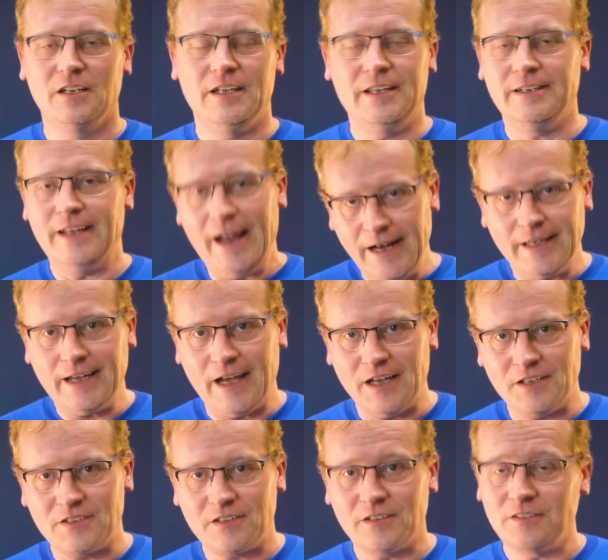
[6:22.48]
In any
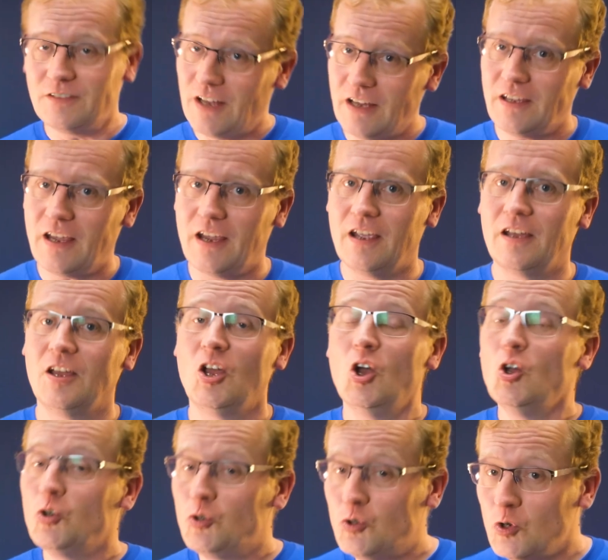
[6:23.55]
case, take care,
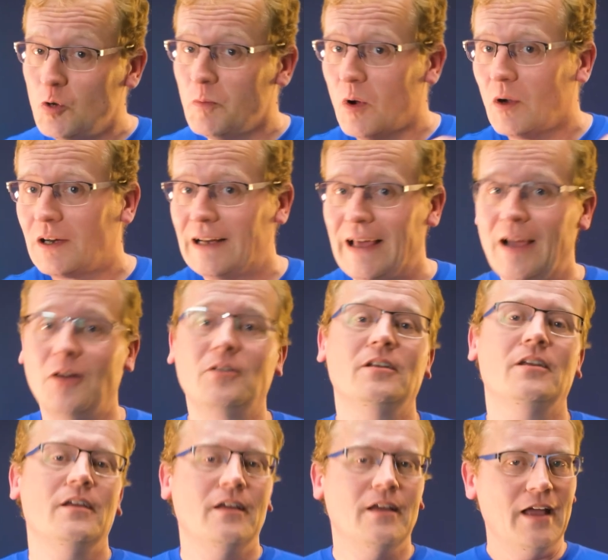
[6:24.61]
do more cloud,
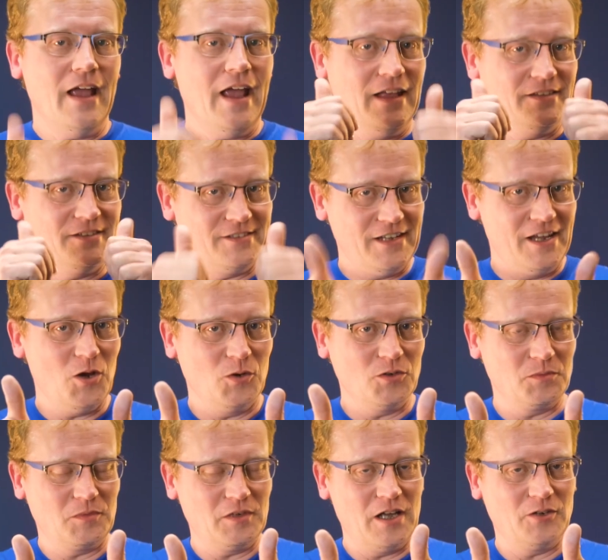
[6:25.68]
and stay
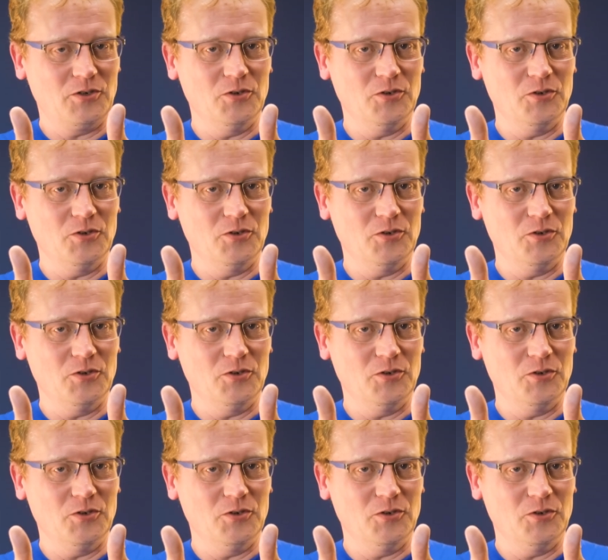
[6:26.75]
awesome cloud